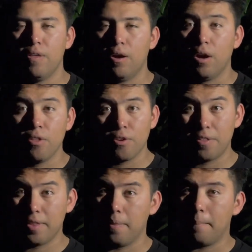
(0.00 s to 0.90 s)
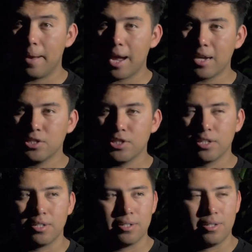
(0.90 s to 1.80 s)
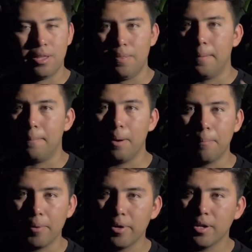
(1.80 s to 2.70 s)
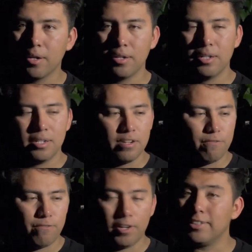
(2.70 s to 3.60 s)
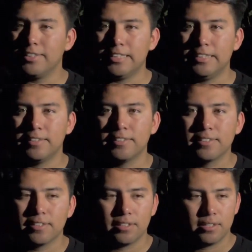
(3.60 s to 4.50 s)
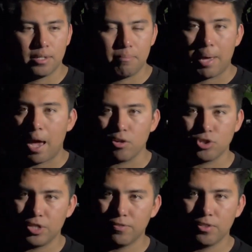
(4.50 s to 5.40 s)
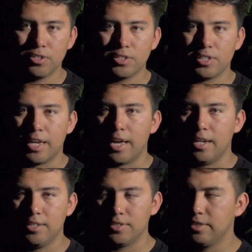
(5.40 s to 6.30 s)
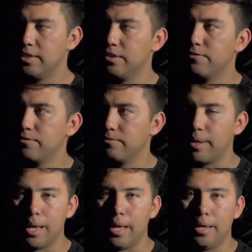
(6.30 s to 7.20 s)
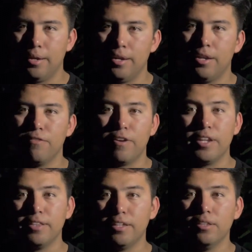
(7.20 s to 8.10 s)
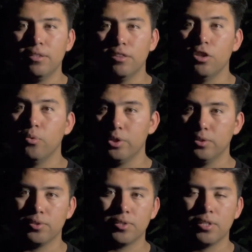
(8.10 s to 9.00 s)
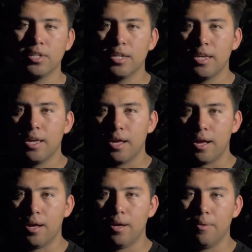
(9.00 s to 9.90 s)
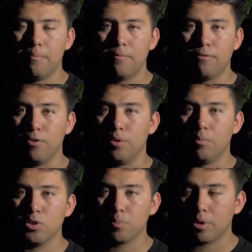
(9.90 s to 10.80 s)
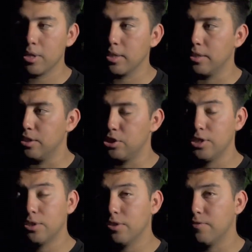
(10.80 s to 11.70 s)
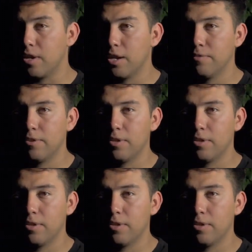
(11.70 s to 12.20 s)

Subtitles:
other than the badge, the bumper, front seats, paddle shifters, LSD diff, and if anything, the wheels. For the most part, the G35